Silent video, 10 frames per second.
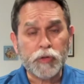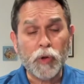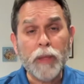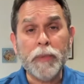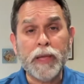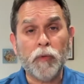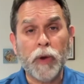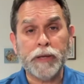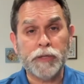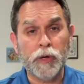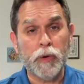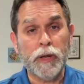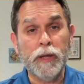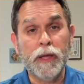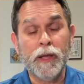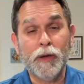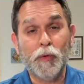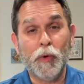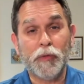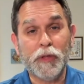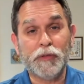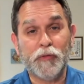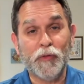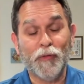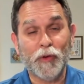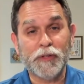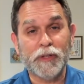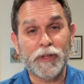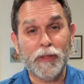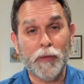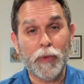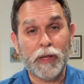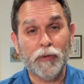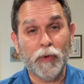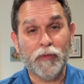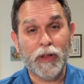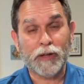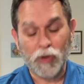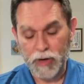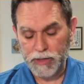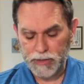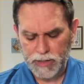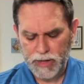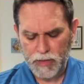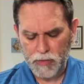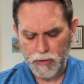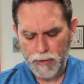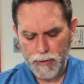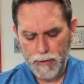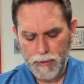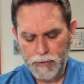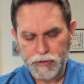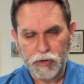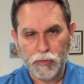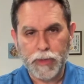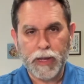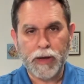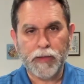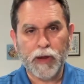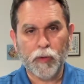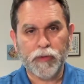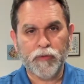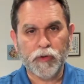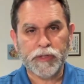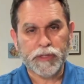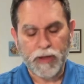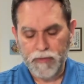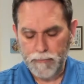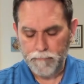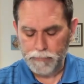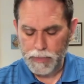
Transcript: So let me get right to it with these few verses, and then we can reflect on it together. So beginning there with verse 7.